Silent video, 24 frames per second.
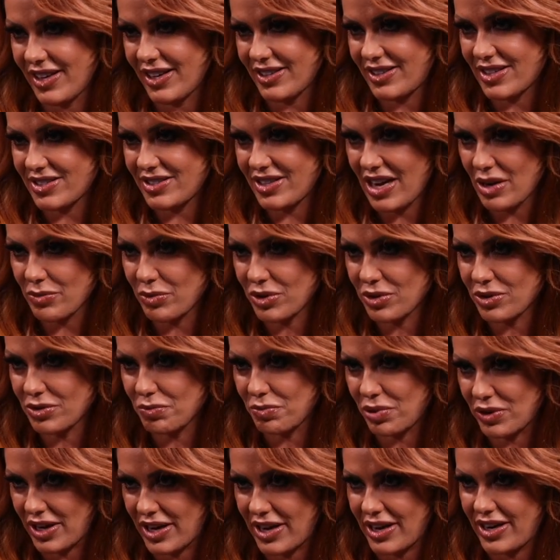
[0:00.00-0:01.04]
at the table,
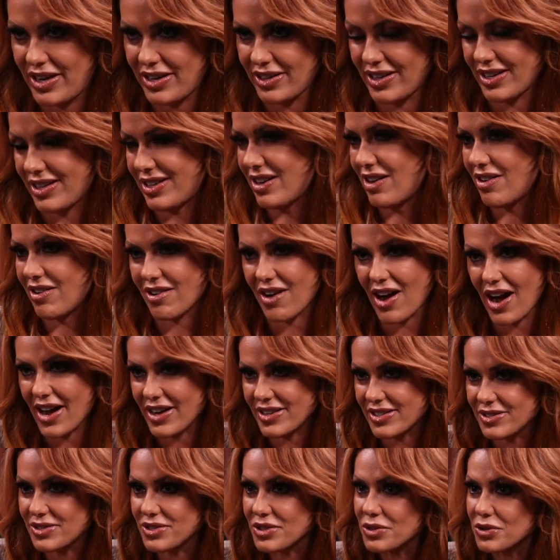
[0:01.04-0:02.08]
playing like all
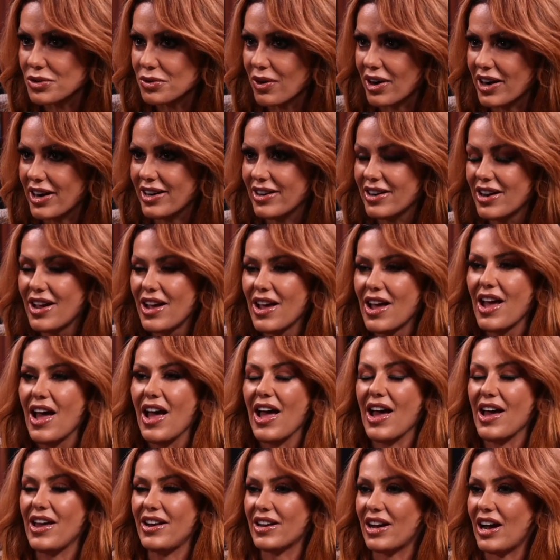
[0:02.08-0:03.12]
guys do, right?
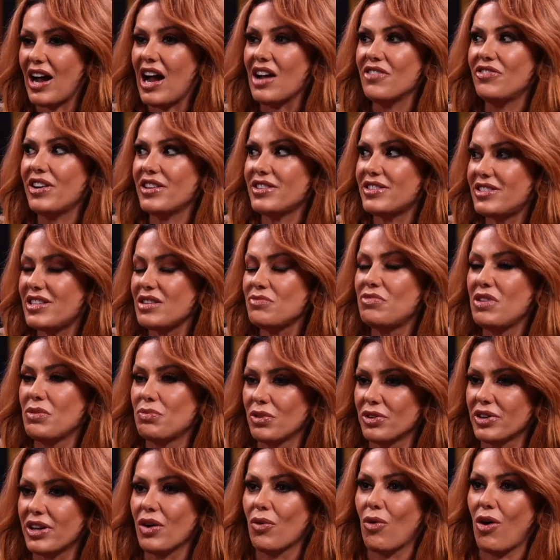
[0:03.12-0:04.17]
And I've seen
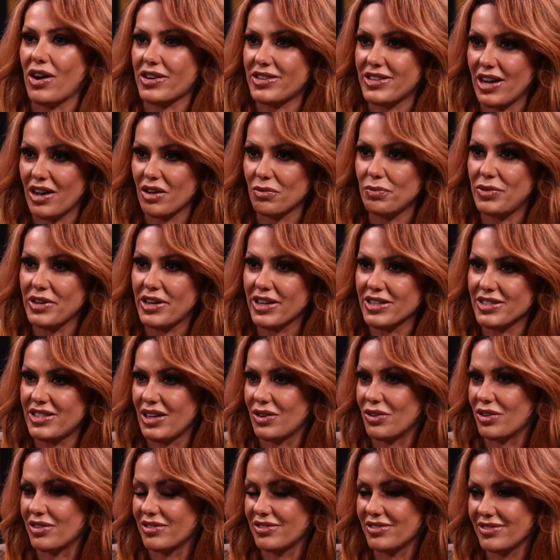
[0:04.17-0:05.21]
people get walked out because they
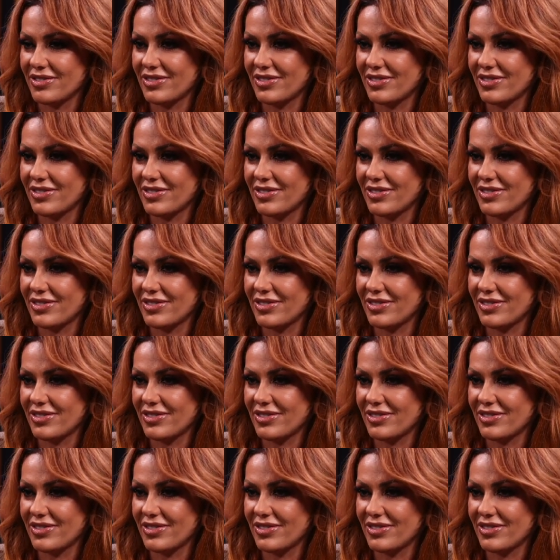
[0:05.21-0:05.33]
were